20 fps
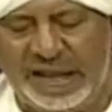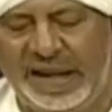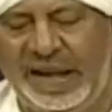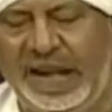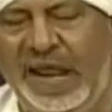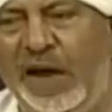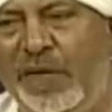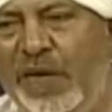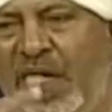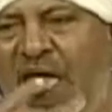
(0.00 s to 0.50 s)

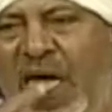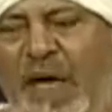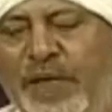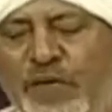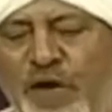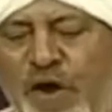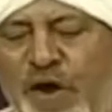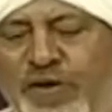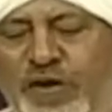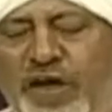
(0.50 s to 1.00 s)
Now,
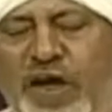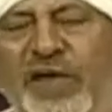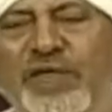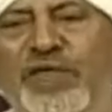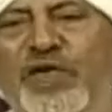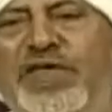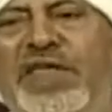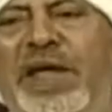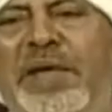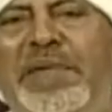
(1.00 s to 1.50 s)
I'm going to give
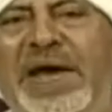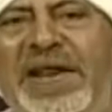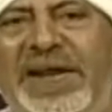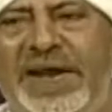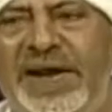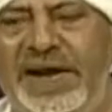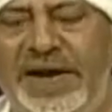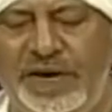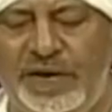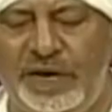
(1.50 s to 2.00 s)
you the
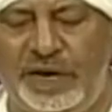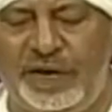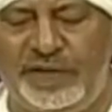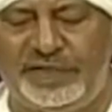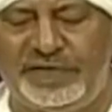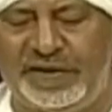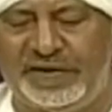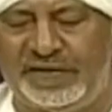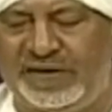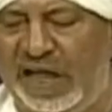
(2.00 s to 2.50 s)
manner
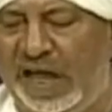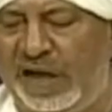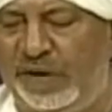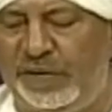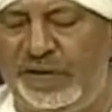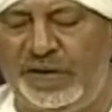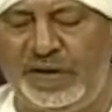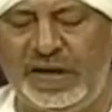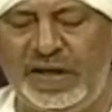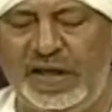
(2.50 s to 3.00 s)
of the
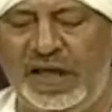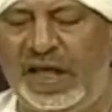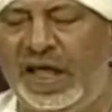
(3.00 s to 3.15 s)
sound